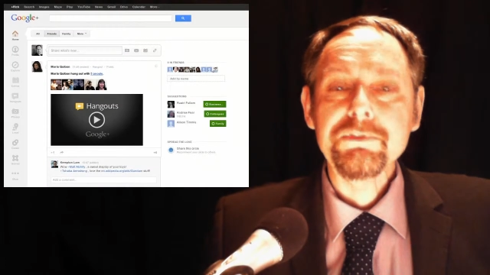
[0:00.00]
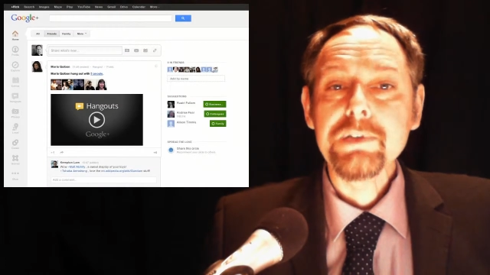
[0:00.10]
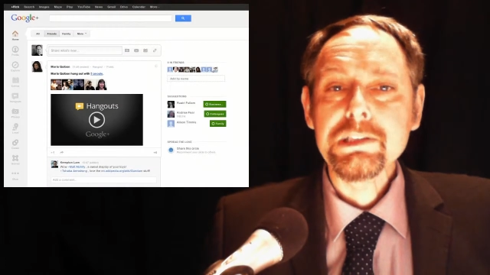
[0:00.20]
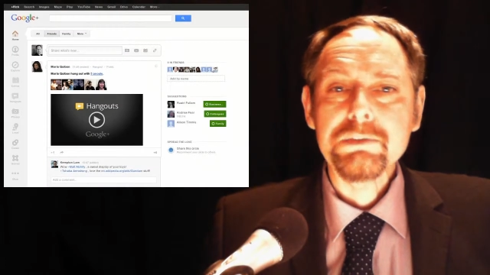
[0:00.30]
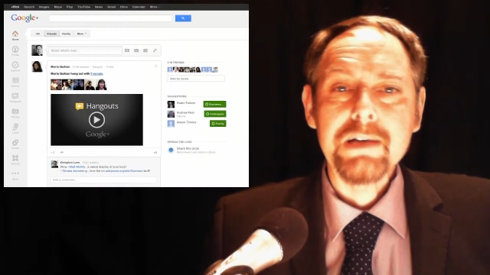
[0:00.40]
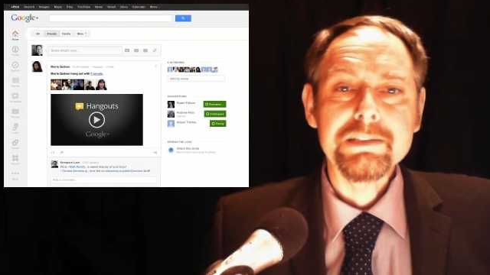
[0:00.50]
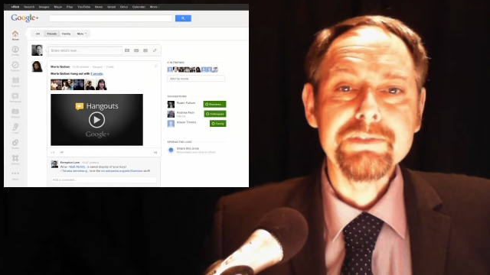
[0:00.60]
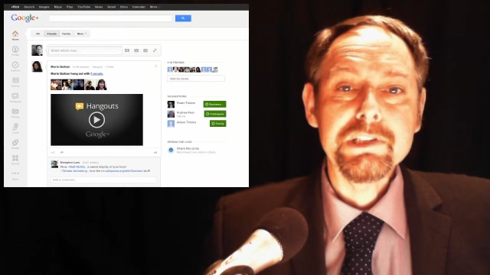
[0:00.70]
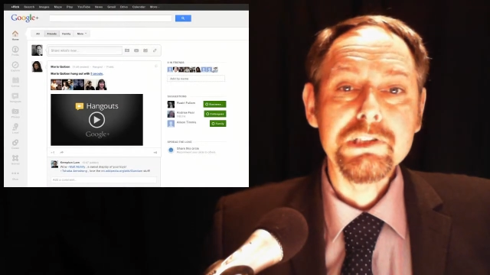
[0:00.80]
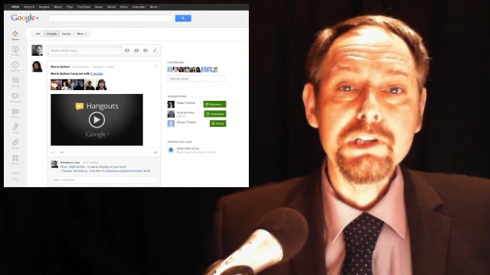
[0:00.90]
for
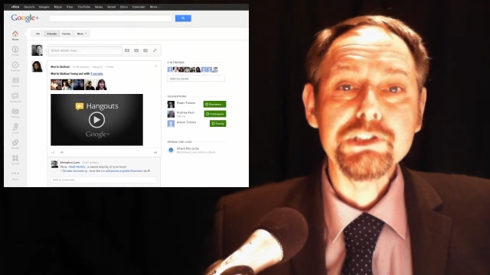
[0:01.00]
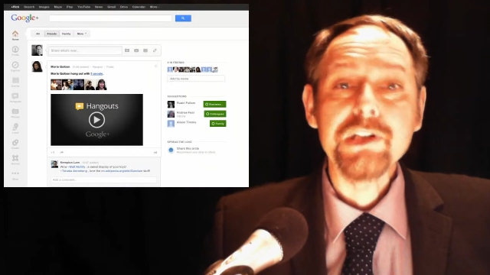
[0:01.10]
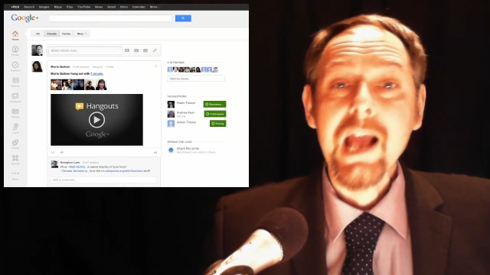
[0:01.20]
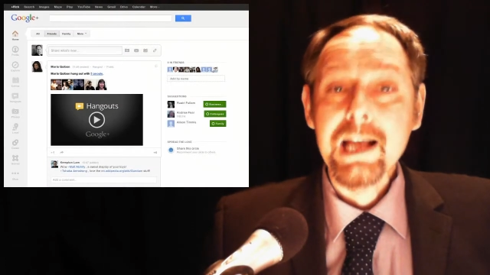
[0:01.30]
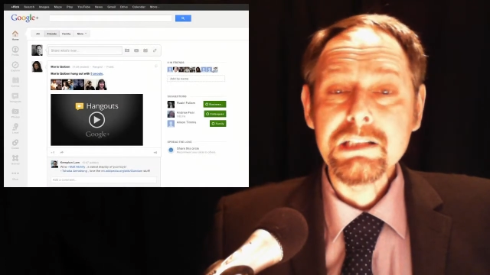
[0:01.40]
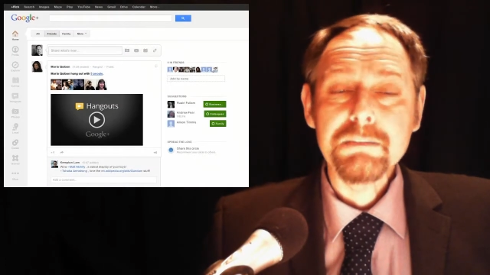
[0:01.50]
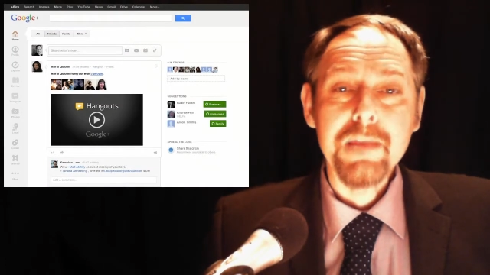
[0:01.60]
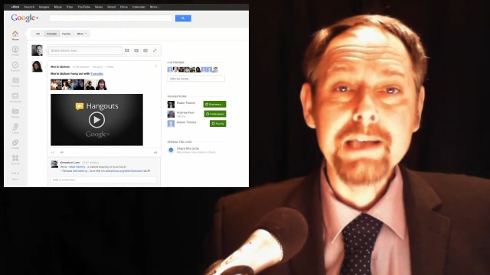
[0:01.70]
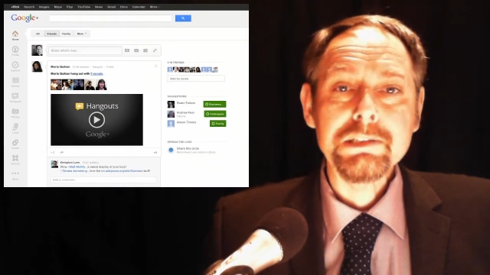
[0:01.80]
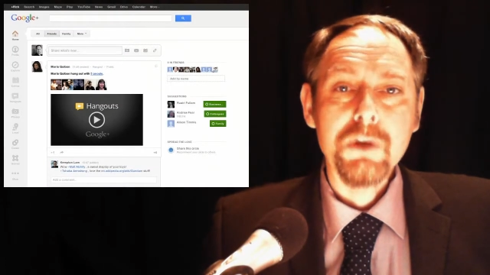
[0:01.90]
interactive discussion and
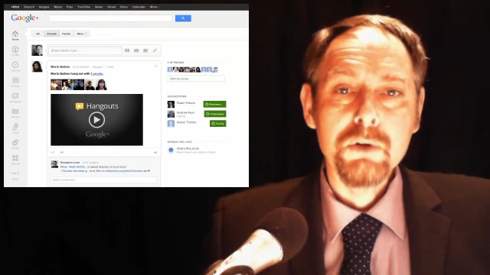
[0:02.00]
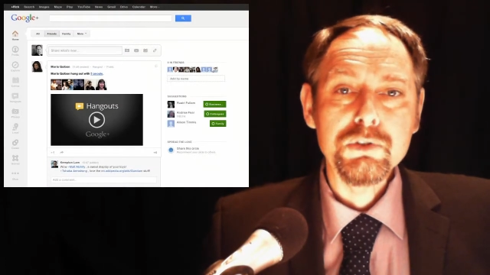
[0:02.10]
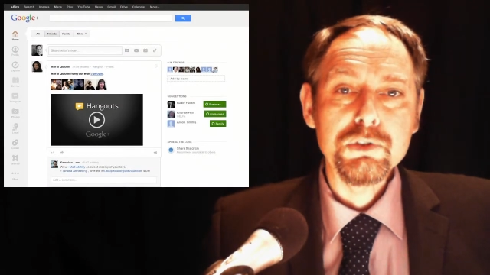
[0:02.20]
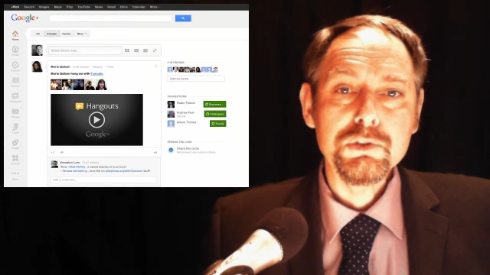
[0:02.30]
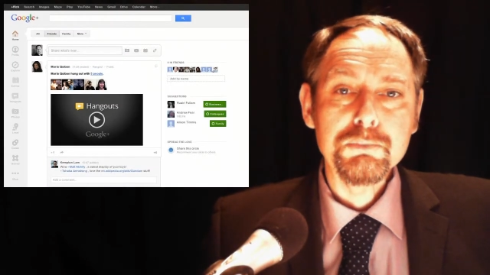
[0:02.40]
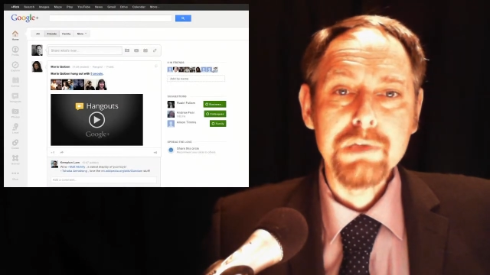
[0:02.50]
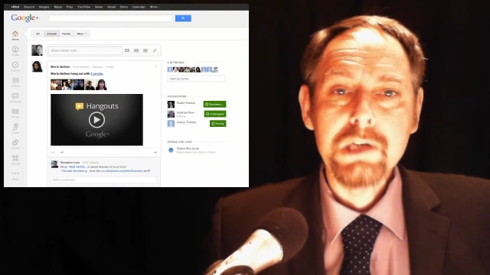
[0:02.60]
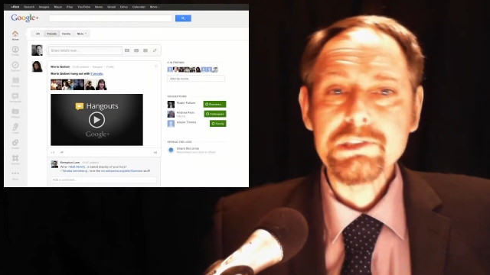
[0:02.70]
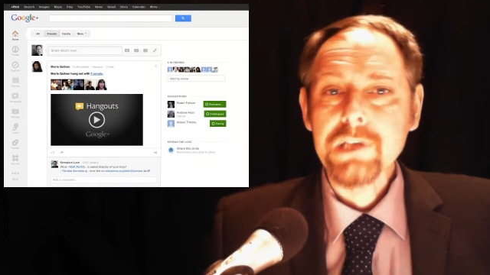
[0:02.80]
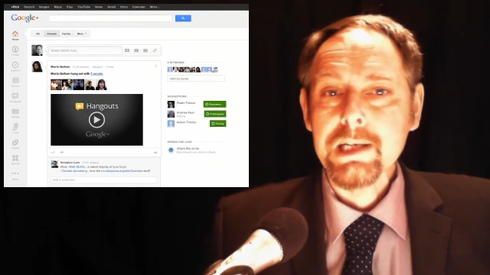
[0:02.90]
debate on Google
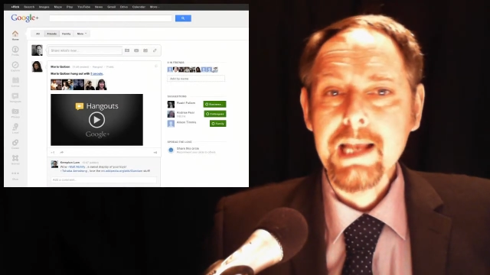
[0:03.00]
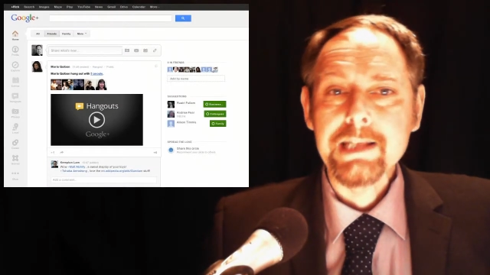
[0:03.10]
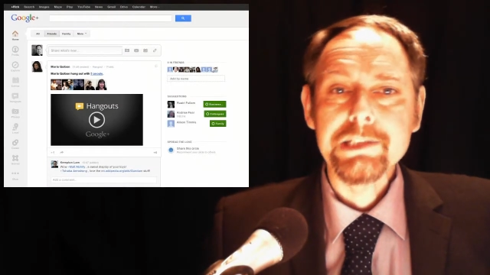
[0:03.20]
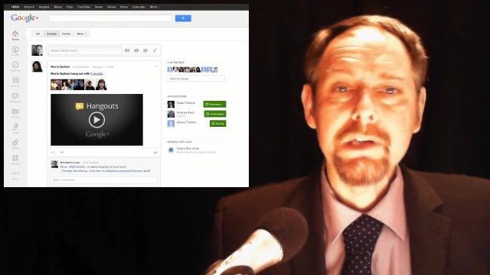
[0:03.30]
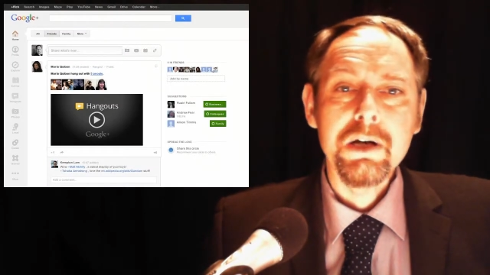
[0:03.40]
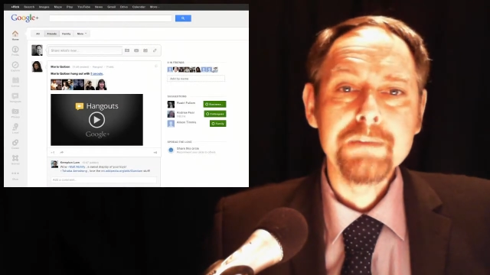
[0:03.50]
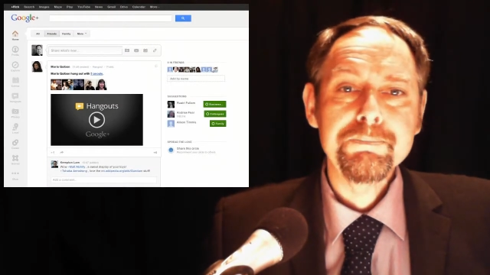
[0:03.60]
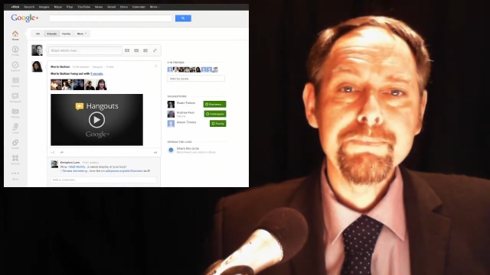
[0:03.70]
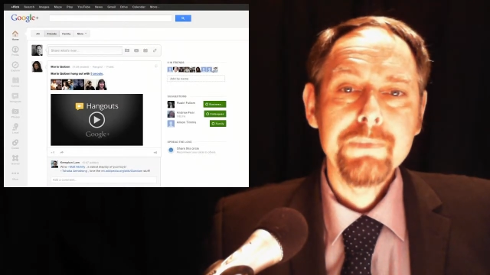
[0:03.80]
Plus at any time.